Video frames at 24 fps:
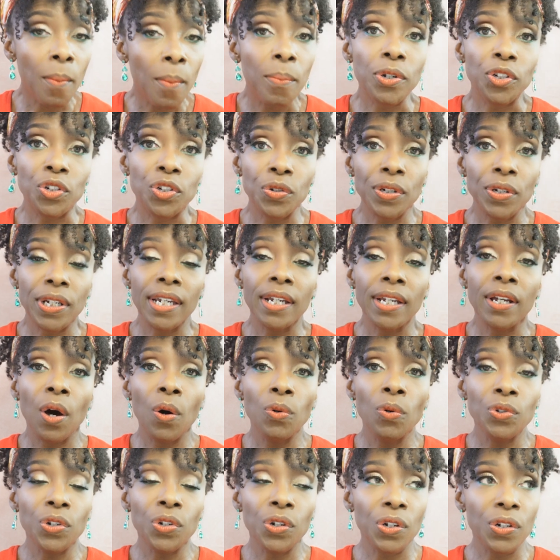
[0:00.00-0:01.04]
but you can
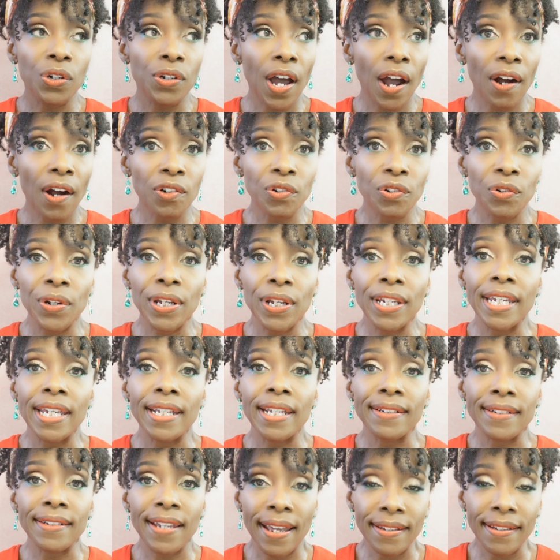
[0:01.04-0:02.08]
go to the doctor and
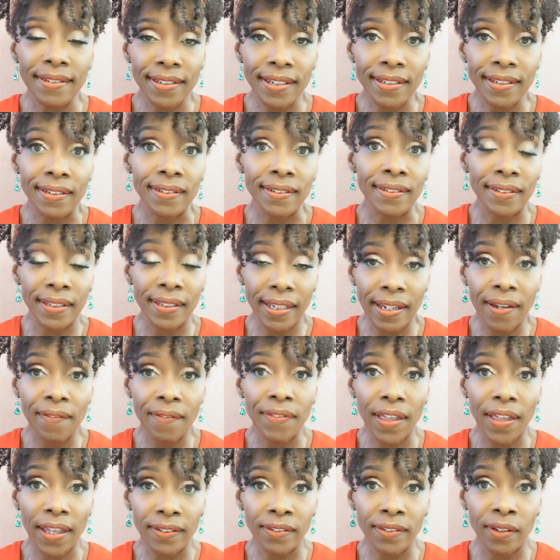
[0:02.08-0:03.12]
get tested to see
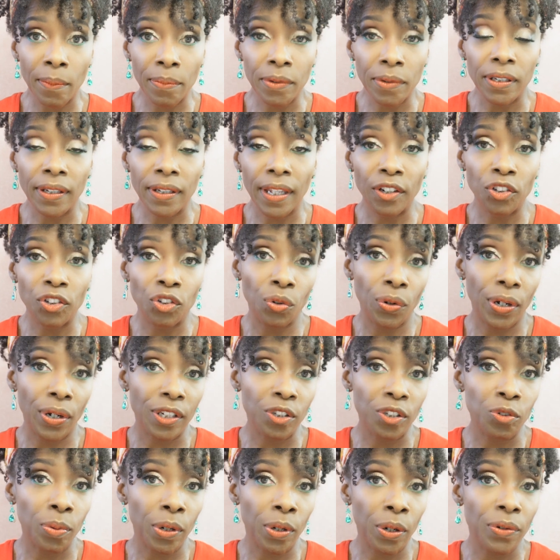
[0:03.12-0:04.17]
if that's something that you're
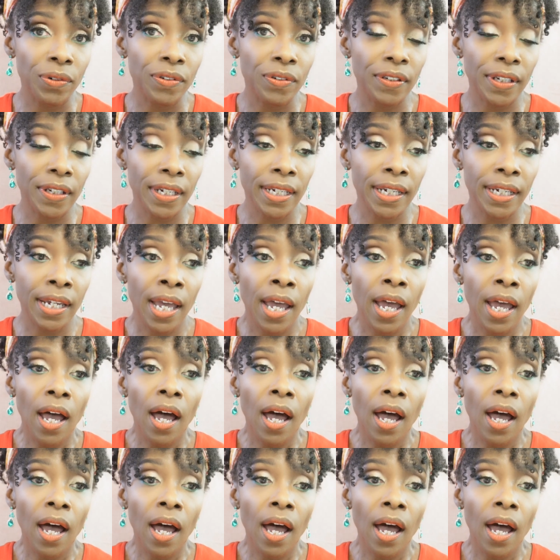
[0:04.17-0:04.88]
experiencing.